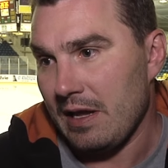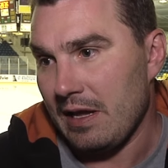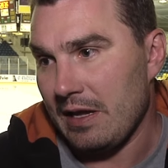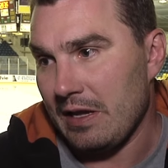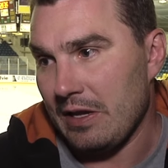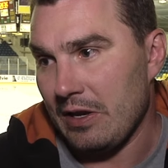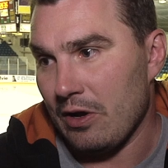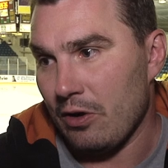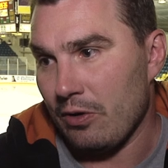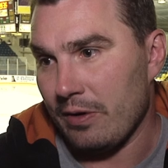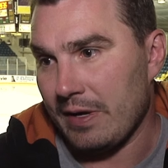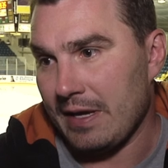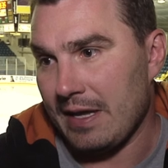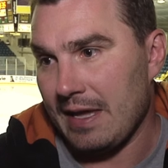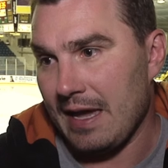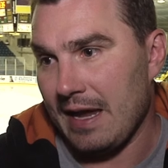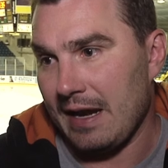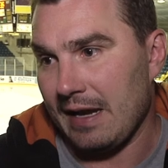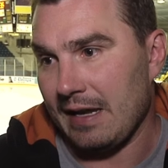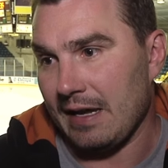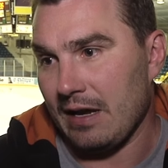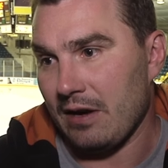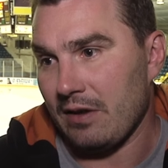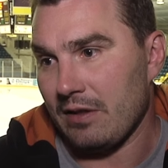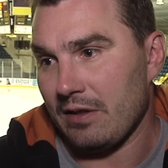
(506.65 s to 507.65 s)
you know,
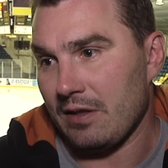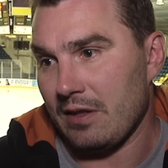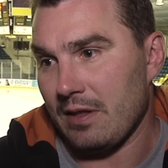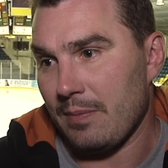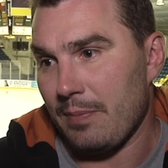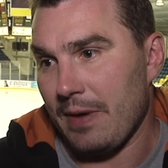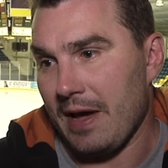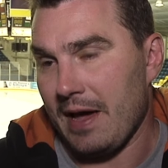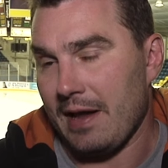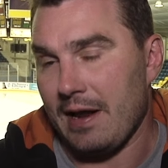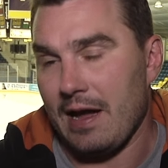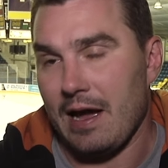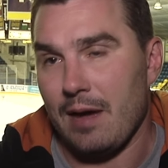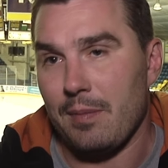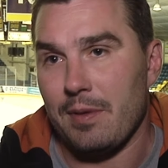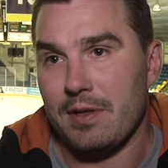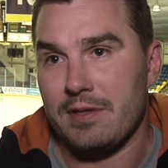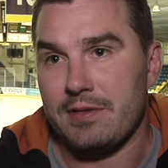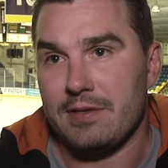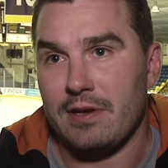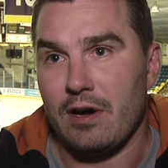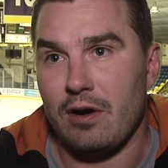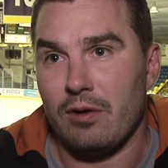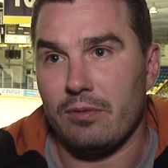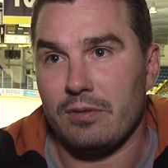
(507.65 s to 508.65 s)
getting the bad
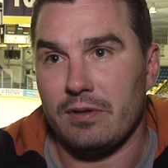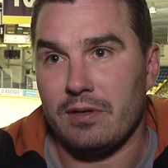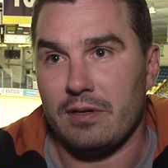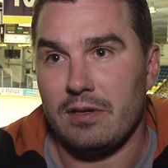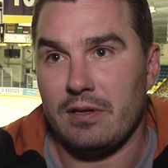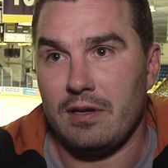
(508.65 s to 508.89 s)
habits out,